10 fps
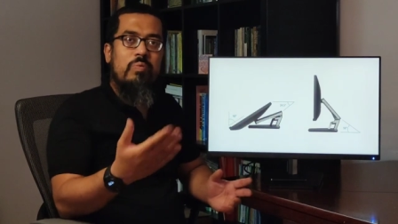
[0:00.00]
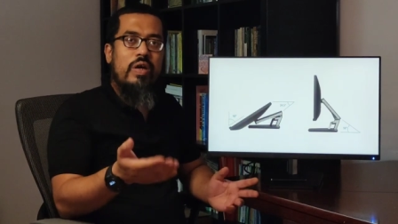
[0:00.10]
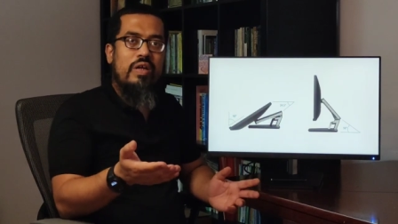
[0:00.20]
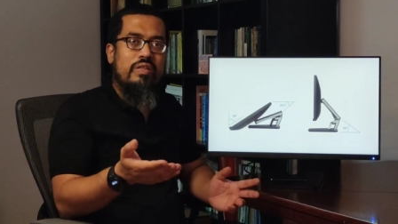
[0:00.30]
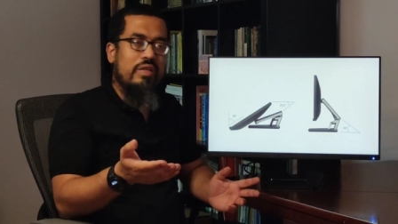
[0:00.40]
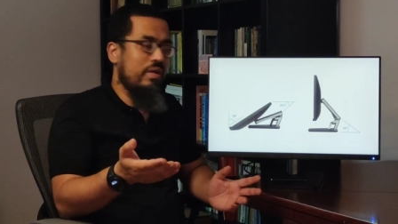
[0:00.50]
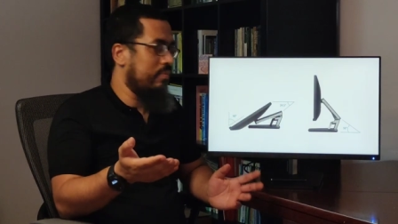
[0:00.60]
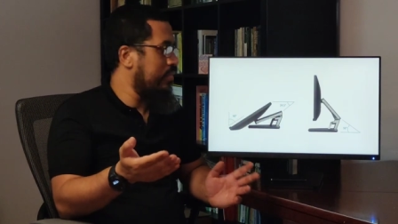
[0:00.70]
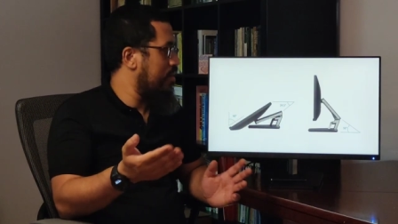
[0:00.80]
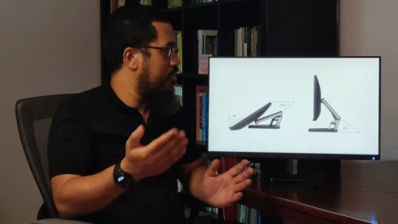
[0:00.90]
where
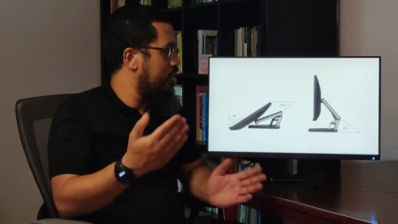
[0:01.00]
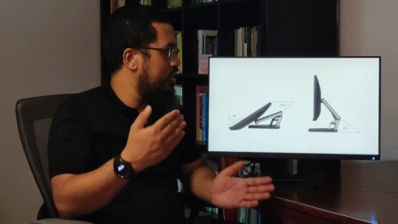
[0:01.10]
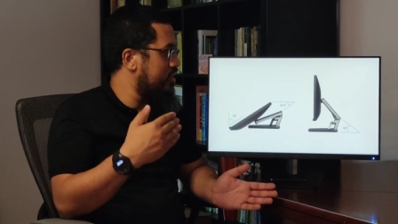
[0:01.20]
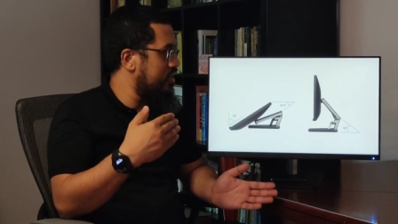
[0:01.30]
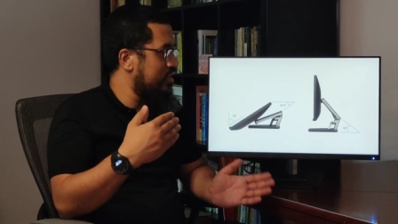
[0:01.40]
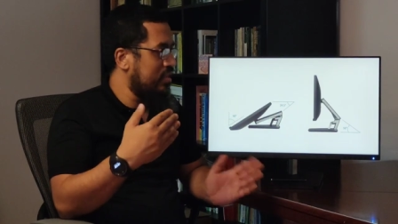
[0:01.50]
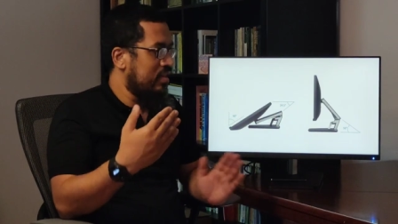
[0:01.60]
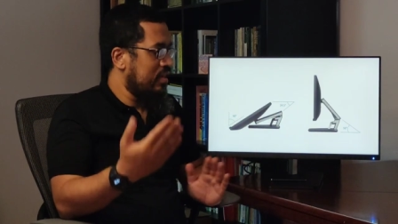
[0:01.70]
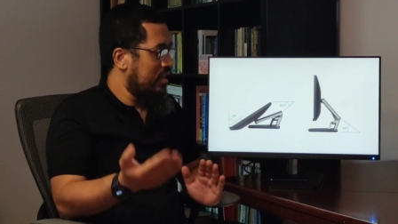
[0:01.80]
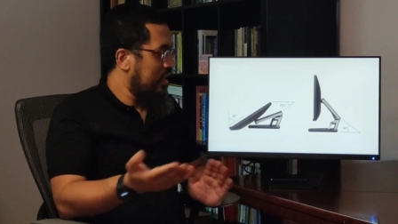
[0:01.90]
the monitor,
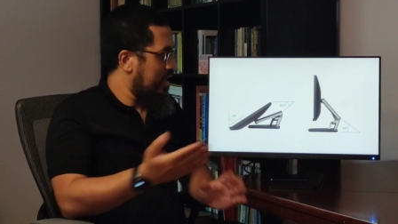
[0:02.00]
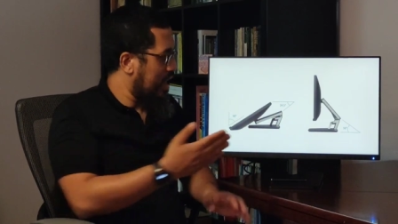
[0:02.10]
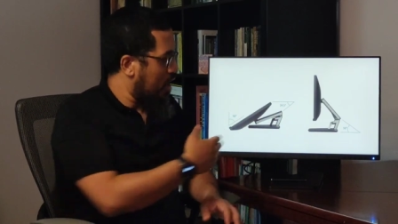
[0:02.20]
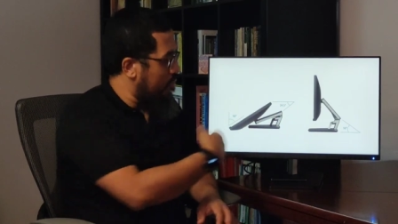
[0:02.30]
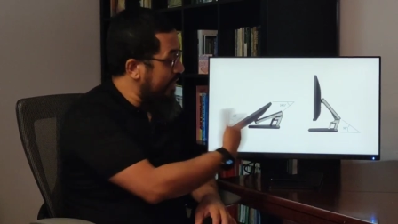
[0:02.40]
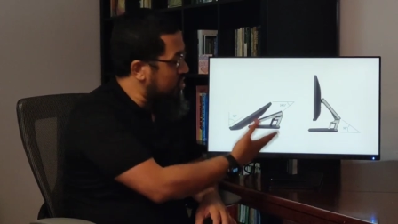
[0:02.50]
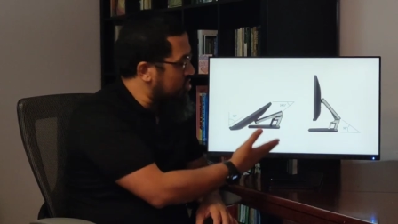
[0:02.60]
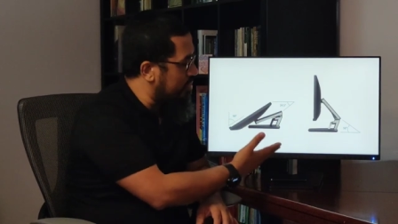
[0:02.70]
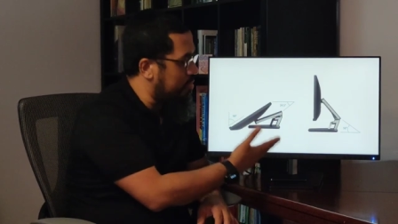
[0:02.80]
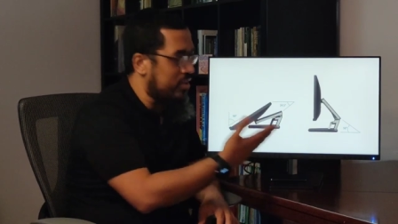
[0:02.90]
how
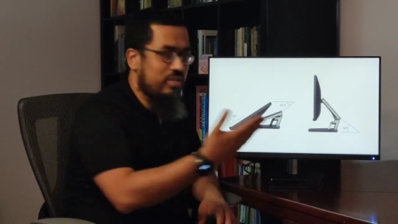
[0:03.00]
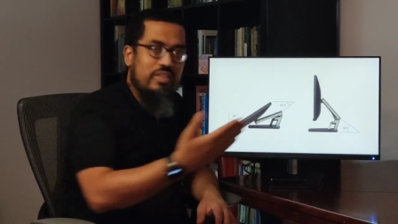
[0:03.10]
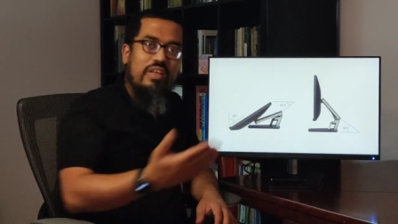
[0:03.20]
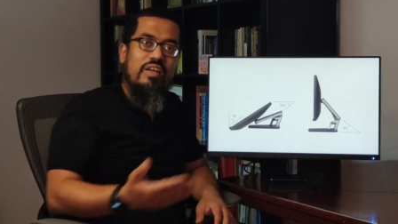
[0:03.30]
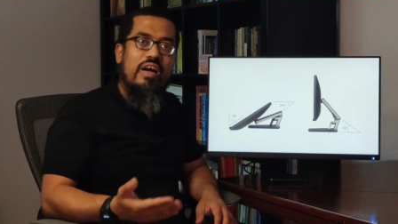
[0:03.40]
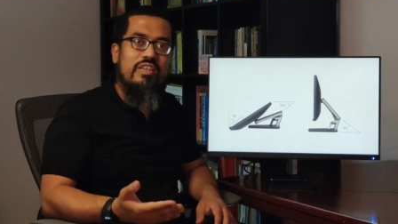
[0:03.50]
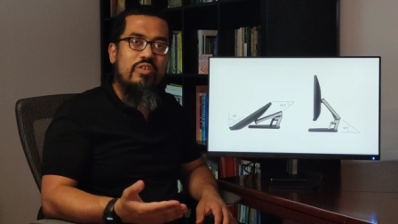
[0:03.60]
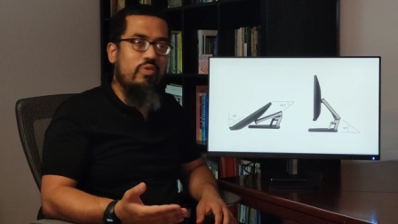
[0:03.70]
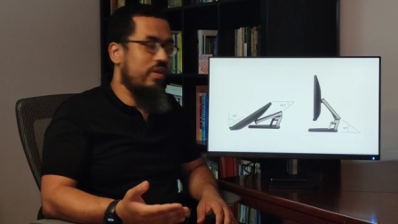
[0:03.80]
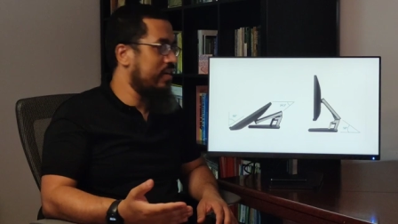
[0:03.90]
much the monitor can
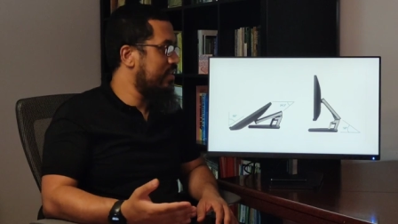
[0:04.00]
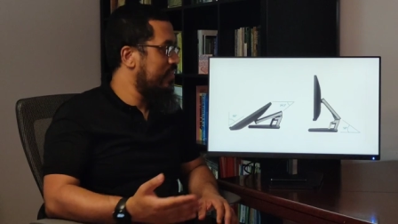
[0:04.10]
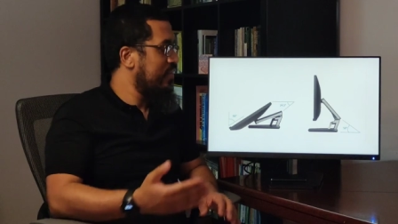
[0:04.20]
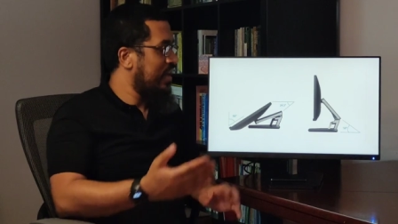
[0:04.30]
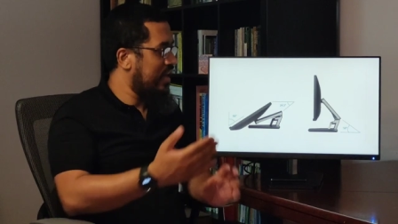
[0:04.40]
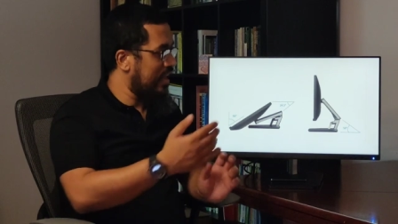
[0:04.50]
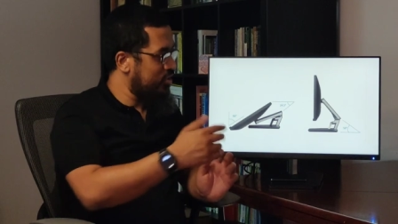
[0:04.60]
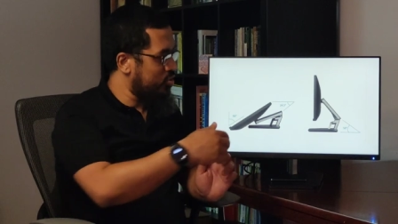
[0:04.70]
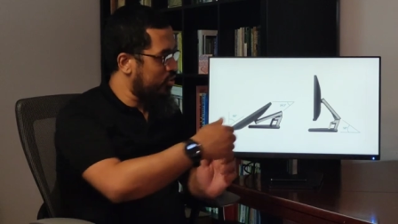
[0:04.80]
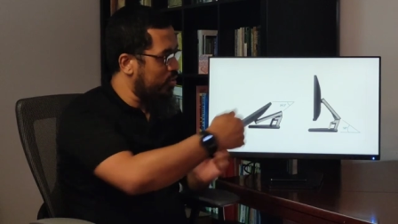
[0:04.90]
articulate, and
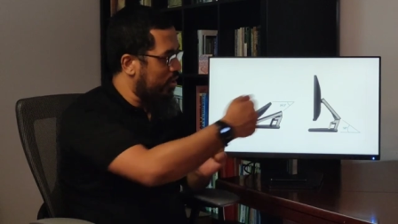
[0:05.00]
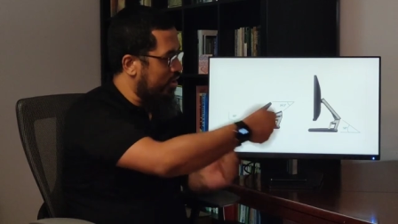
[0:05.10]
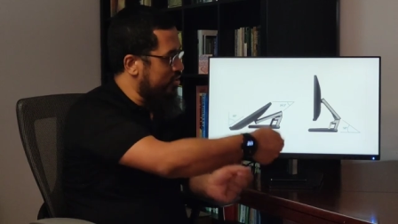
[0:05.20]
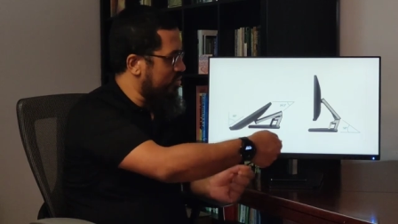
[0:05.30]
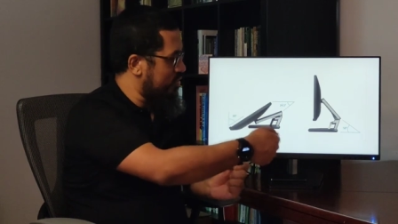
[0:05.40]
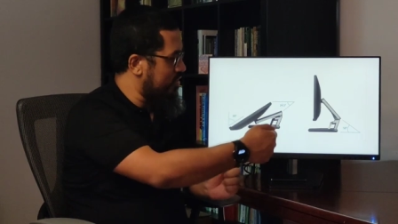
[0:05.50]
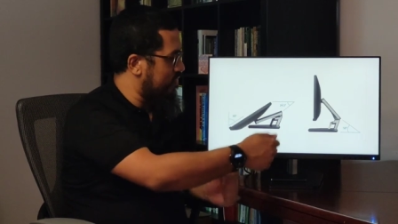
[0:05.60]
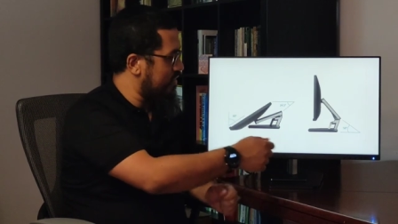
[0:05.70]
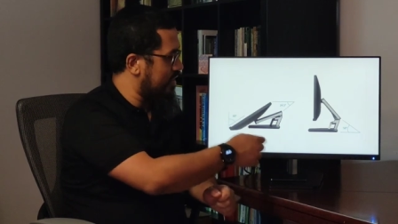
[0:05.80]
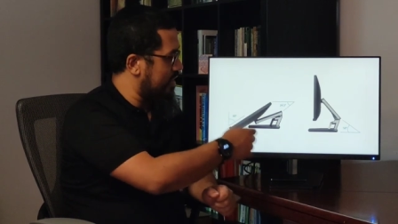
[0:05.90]
I'll show you also
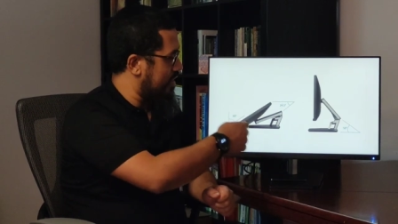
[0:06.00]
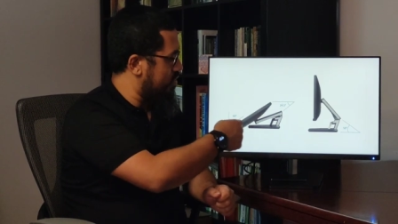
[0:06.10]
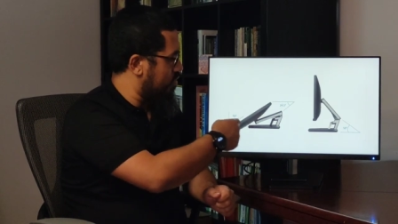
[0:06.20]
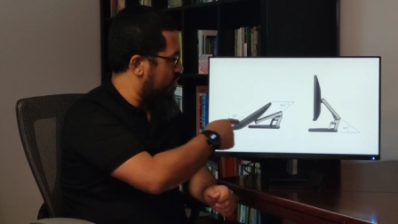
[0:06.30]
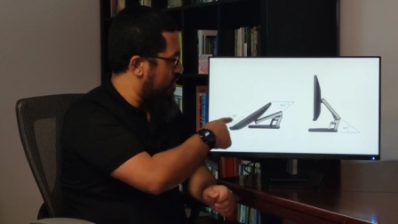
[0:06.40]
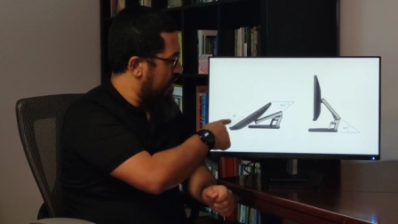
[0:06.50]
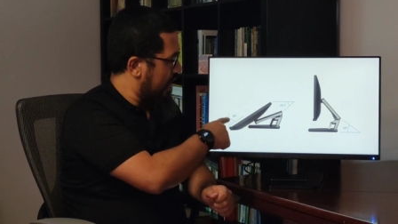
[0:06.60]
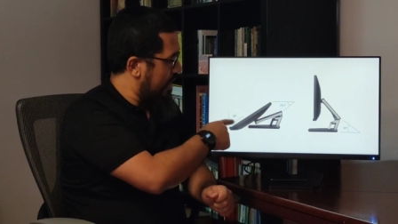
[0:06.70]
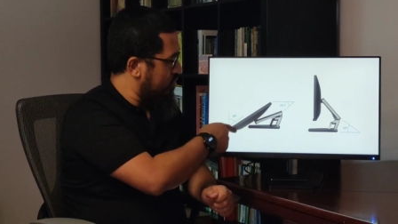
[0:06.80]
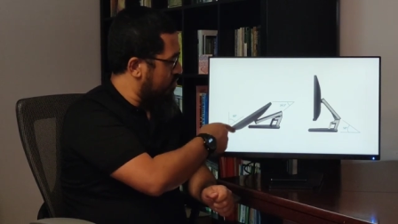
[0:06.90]
just physically. So
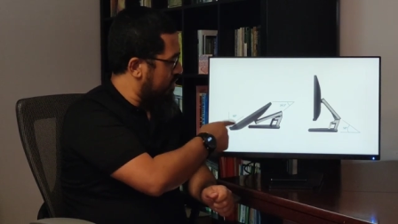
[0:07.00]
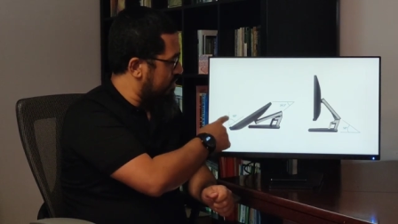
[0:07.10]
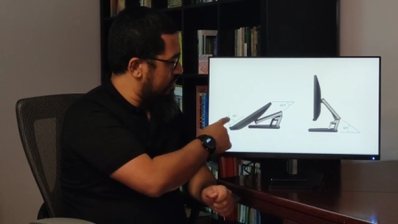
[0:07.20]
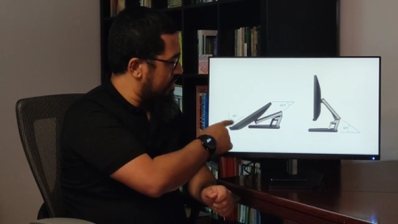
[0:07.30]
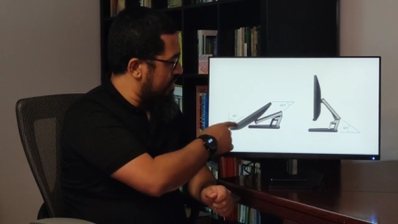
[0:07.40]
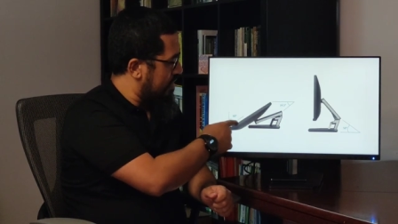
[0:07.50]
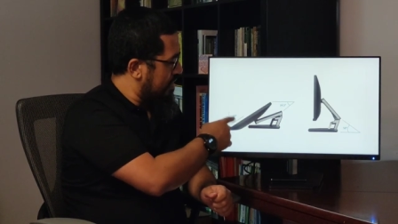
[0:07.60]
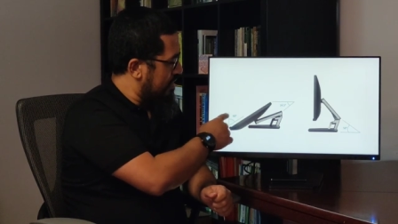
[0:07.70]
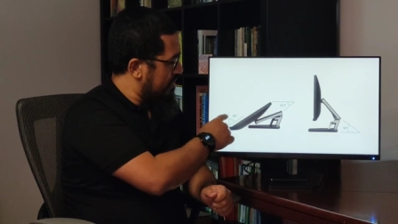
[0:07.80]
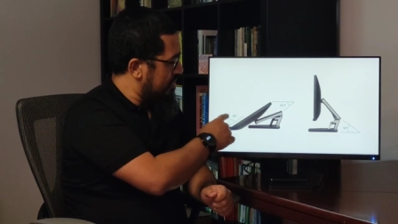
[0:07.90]
as you can see,
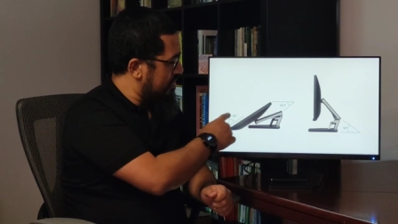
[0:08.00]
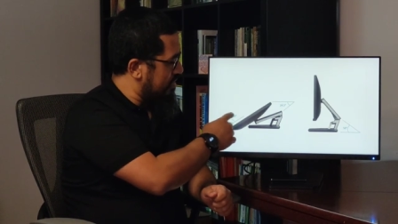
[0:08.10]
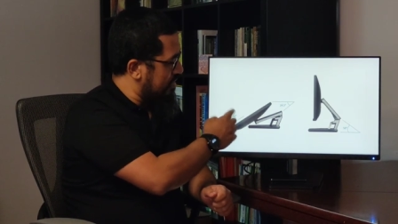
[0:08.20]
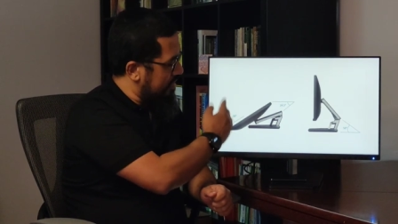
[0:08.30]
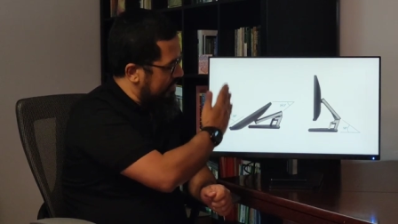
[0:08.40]
60